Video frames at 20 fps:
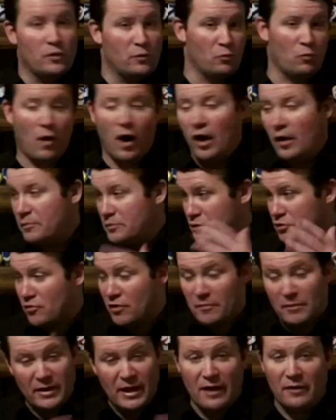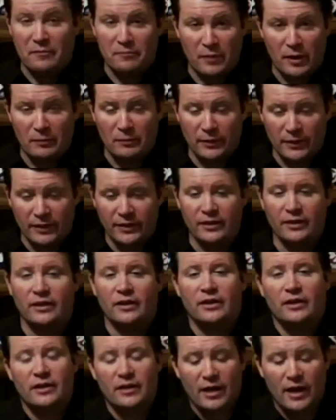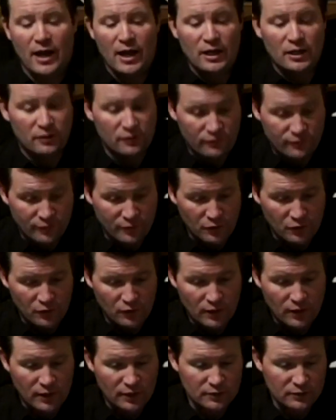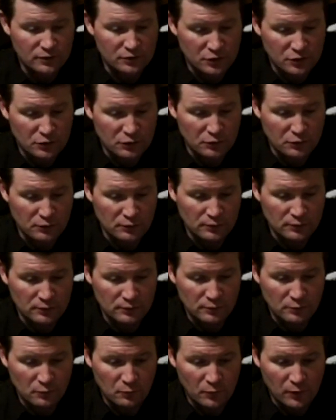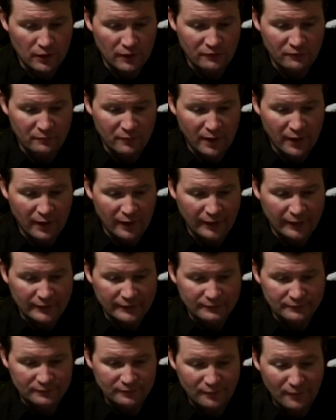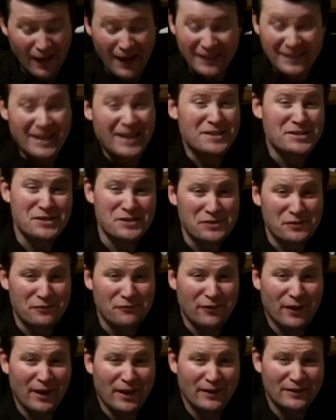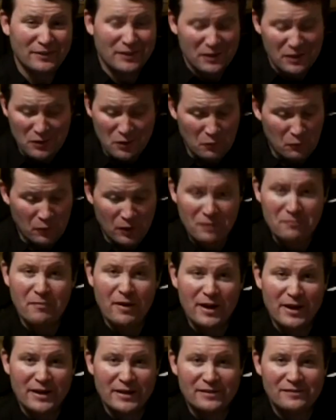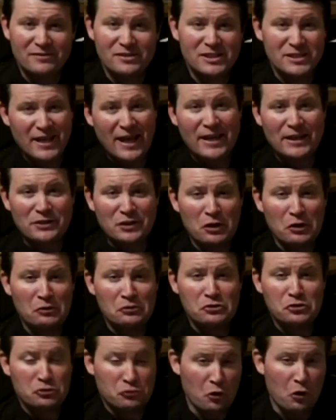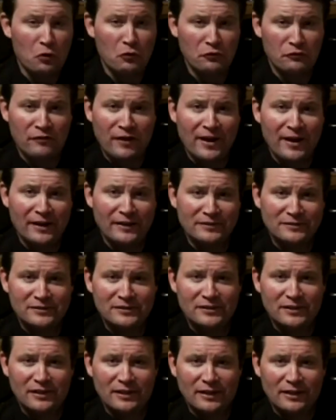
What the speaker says: while I'm streaming out in public. And for two, one of my, I guess he's a fan, one of my psycho troll fans,